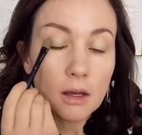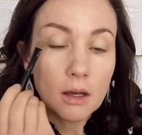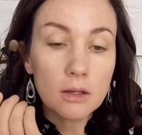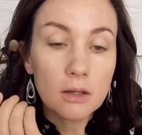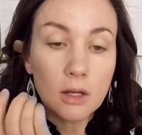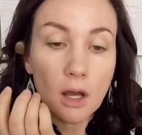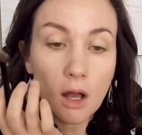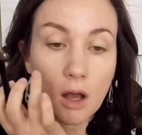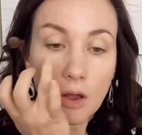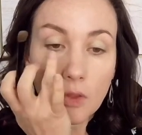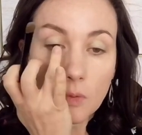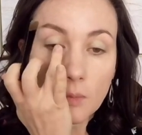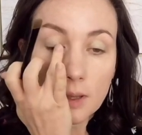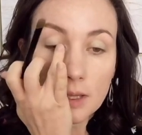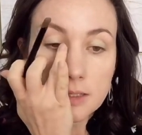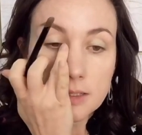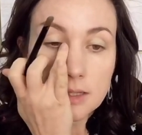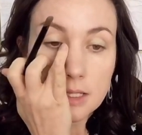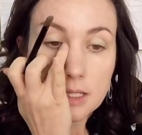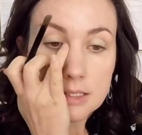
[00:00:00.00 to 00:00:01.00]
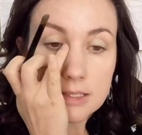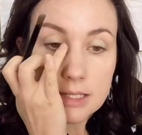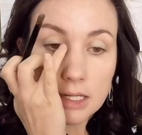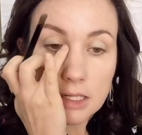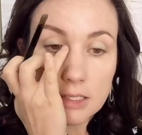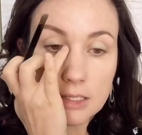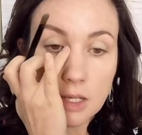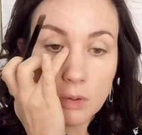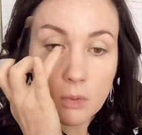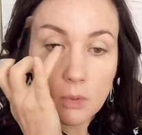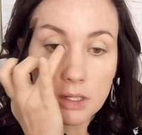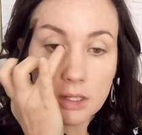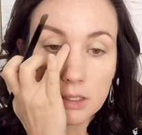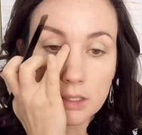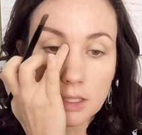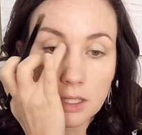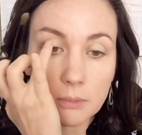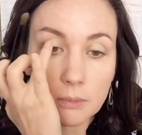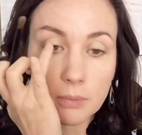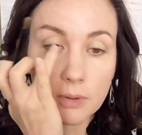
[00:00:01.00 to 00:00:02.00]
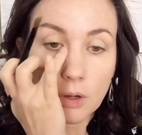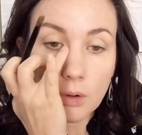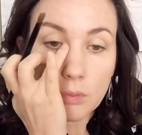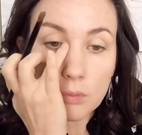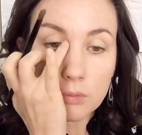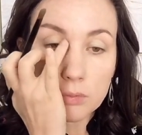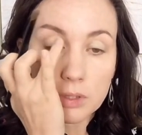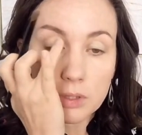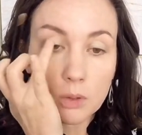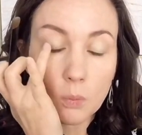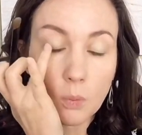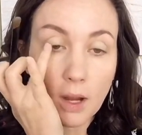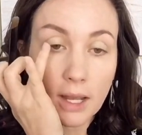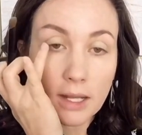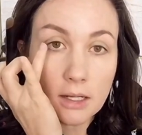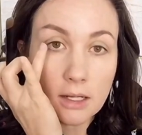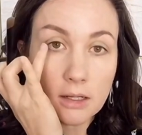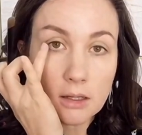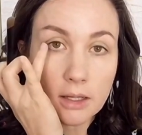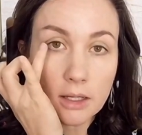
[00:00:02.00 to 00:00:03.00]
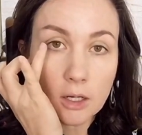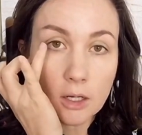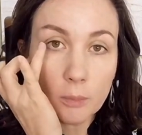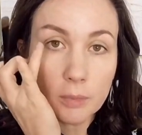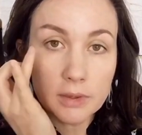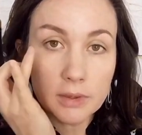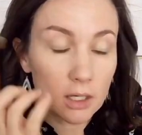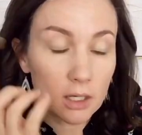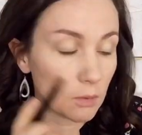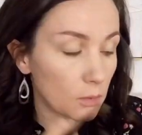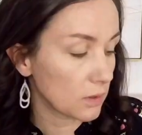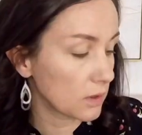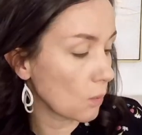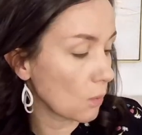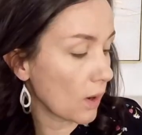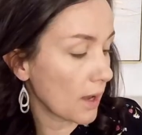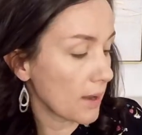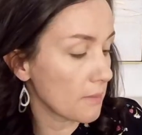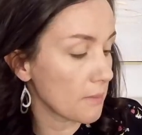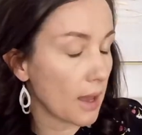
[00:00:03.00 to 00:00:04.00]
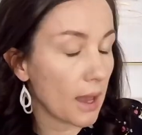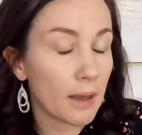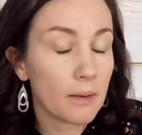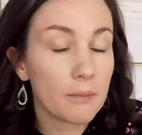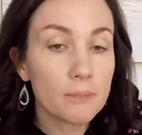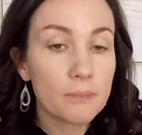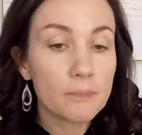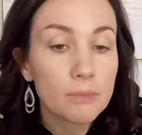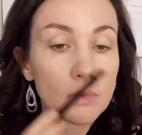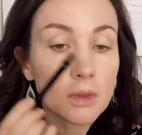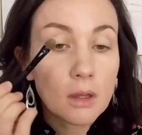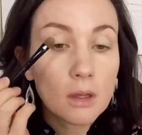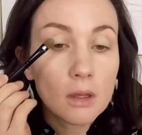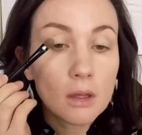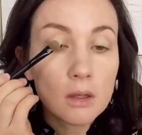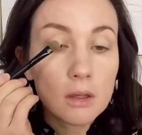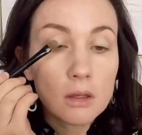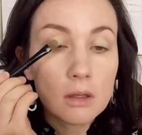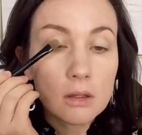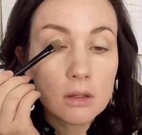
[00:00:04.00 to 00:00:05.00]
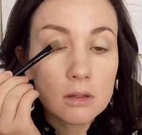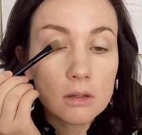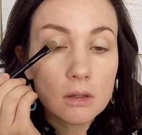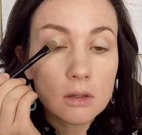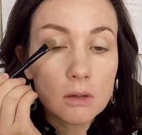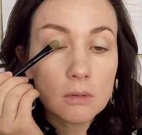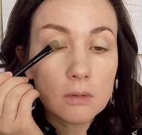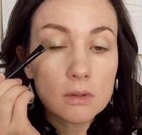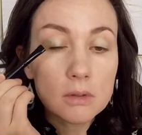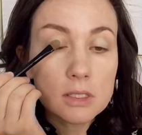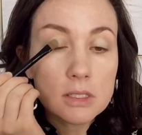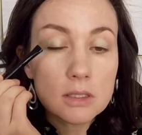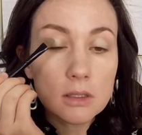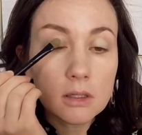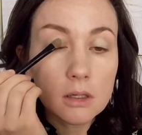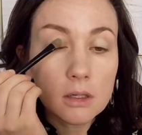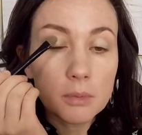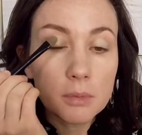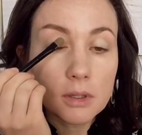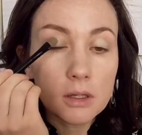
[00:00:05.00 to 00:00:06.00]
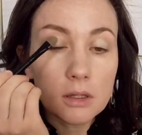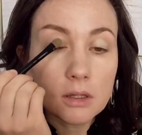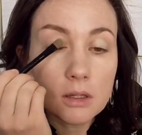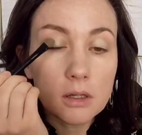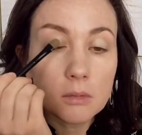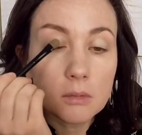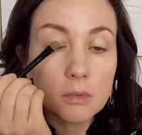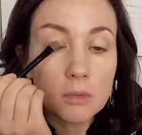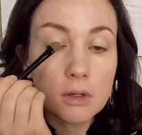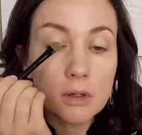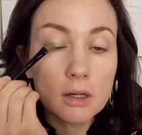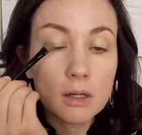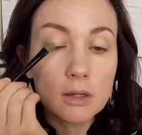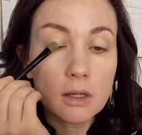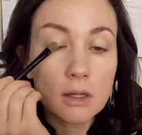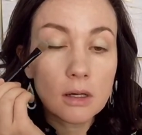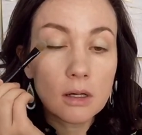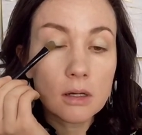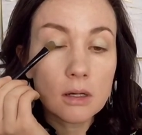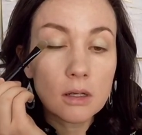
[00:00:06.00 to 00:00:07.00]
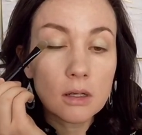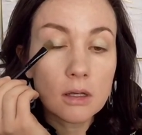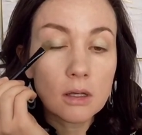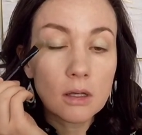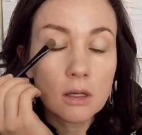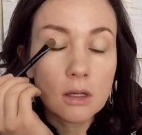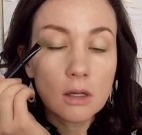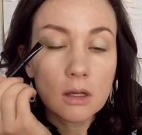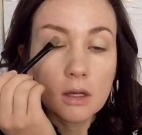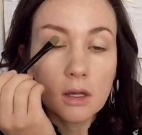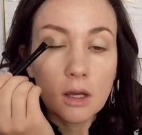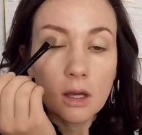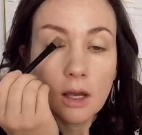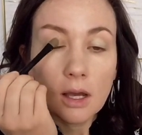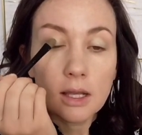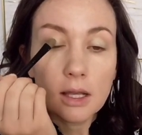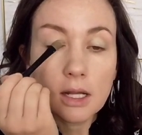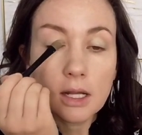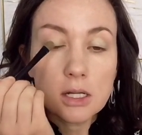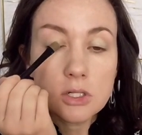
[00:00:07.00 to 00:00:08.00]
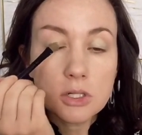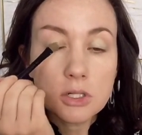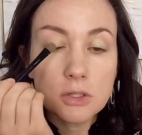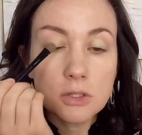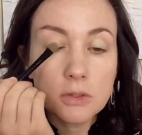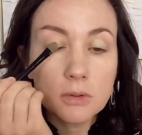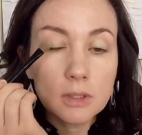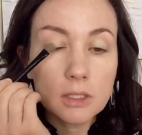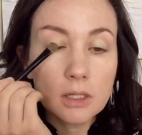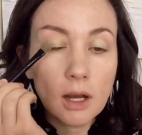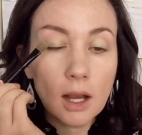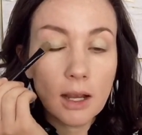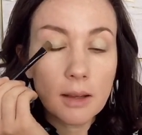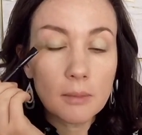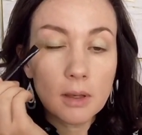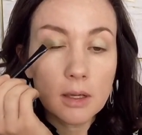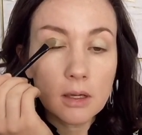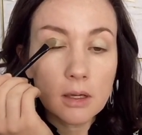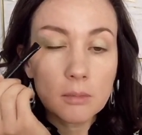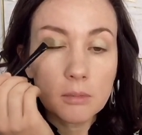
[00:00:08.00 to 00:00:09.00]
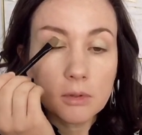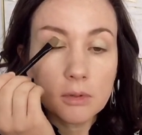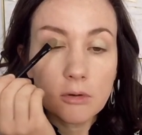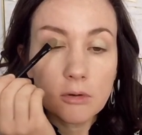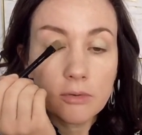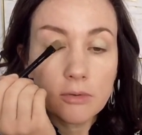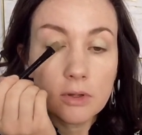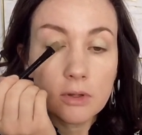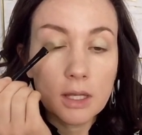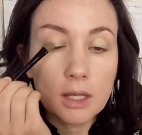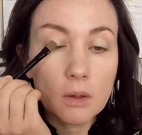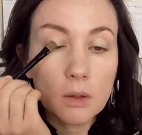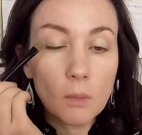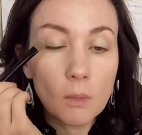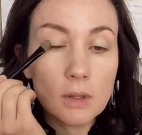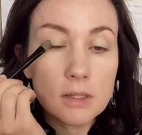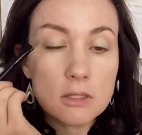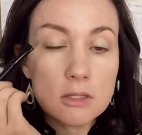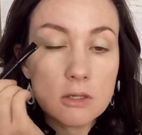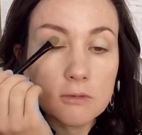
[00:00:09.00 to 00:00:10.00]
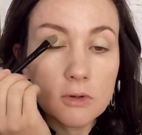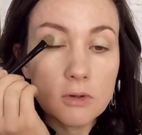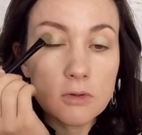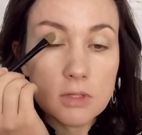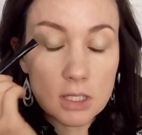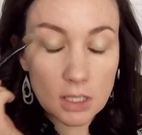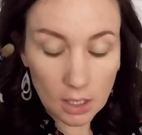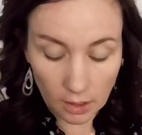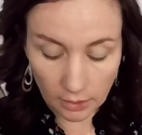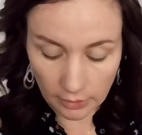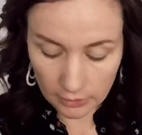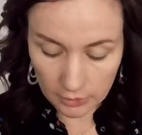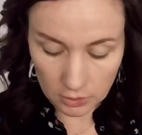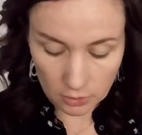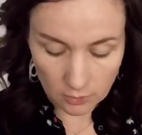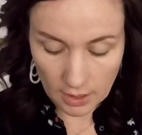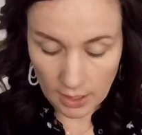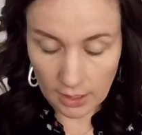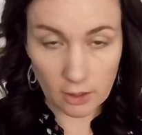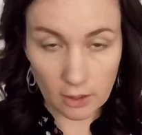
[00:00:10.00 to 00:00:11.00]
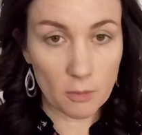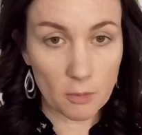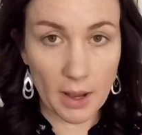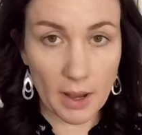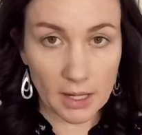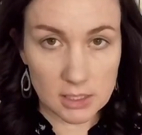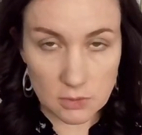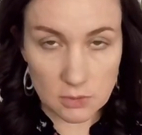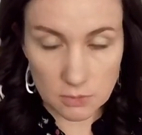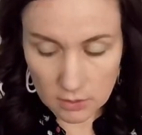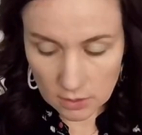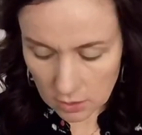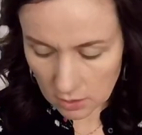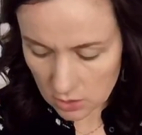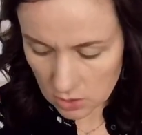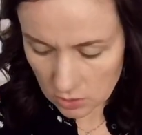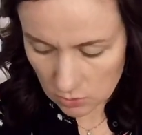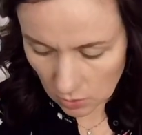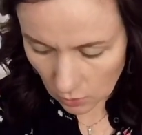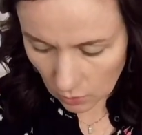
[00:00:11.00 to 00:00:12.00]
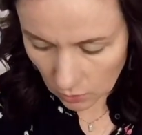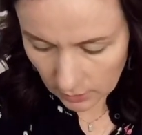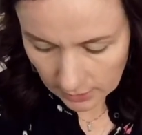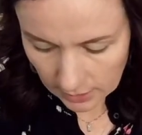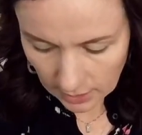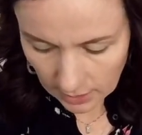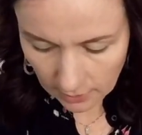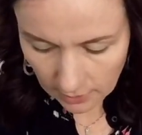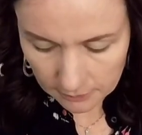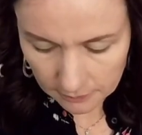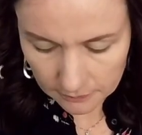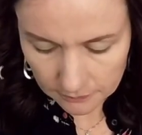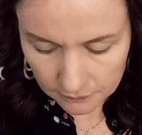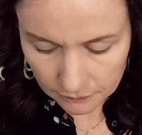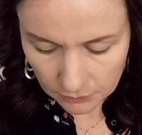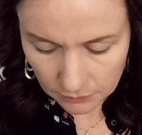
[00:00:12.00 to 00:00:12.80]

Not all the way up to the inside because I want to keep it really wide and clean open there with the white matte. So we're just gonna put a little more on there. And as you're doing your eye makeup, don't feel like once you've used a color, you can't go back to it, because you totally can.